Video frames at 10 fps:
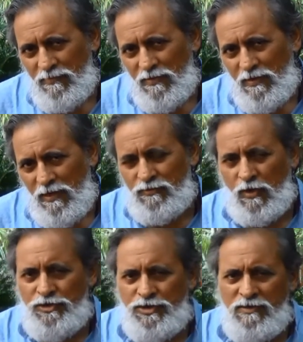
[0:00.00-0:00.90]
A
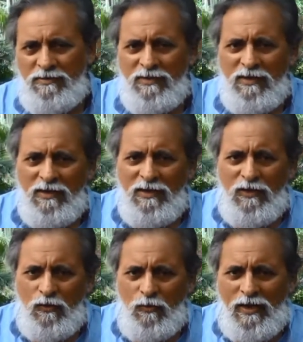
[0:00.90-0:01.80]
solution
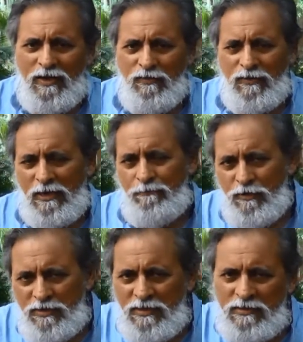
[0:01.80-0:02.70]
where we can put
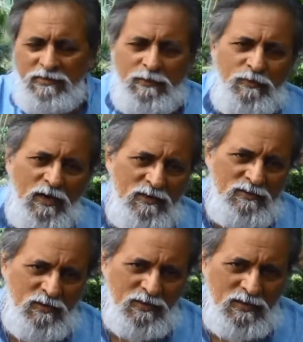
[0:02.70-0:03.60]
the nursery plants
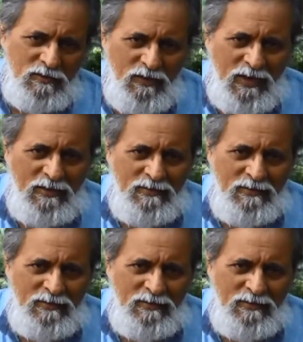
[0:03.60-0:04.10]
on the device,